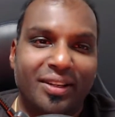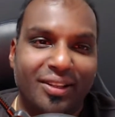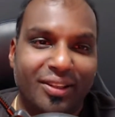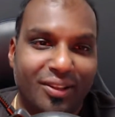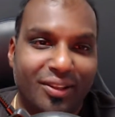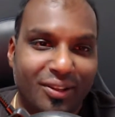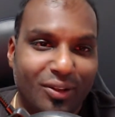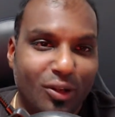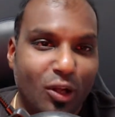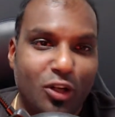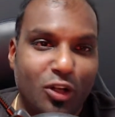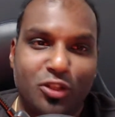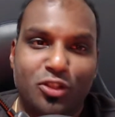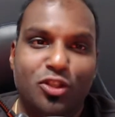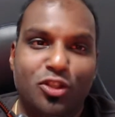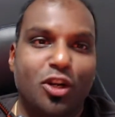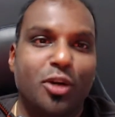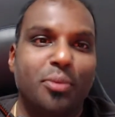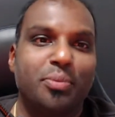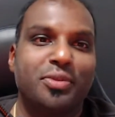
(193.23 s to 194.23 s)
log
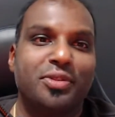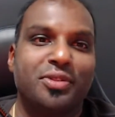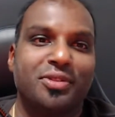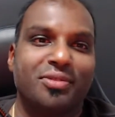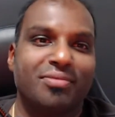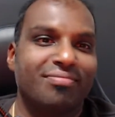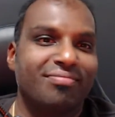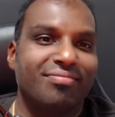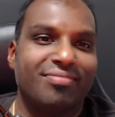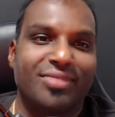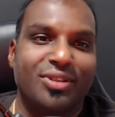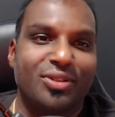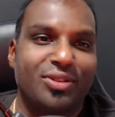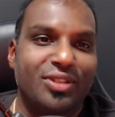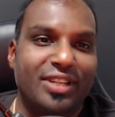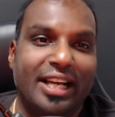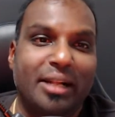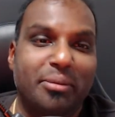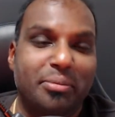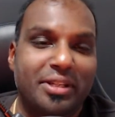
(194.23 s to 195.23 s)
jobs using
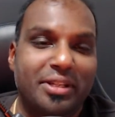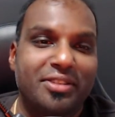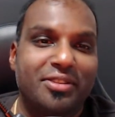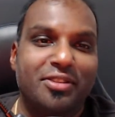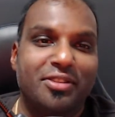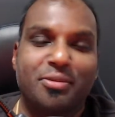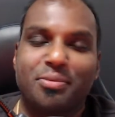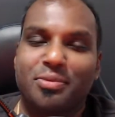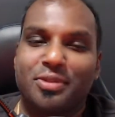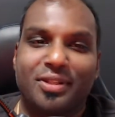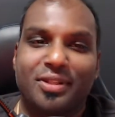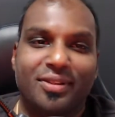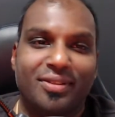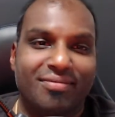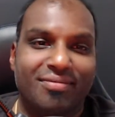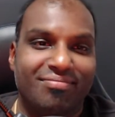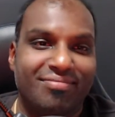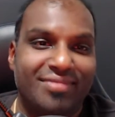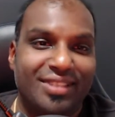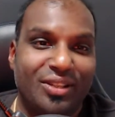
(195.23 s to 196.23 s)
help desk systems
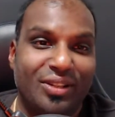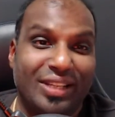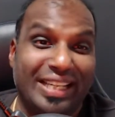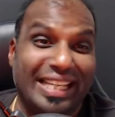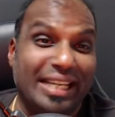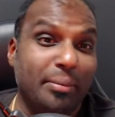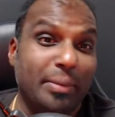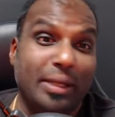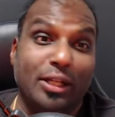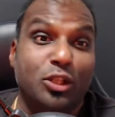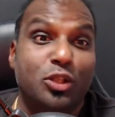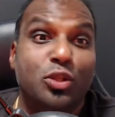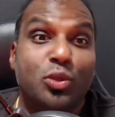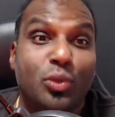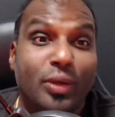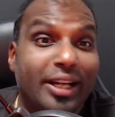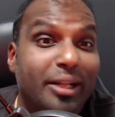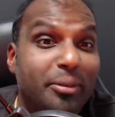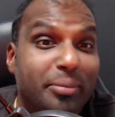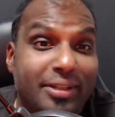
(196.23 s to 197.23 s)
and email to a
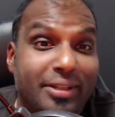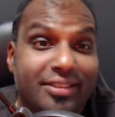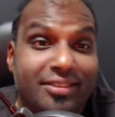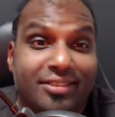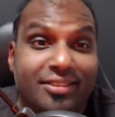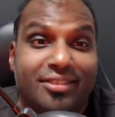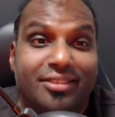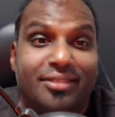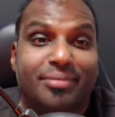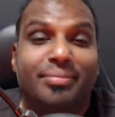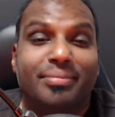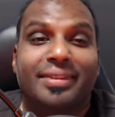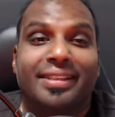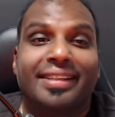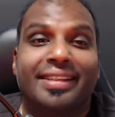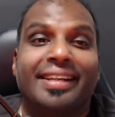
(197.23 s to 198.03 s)
help desk system,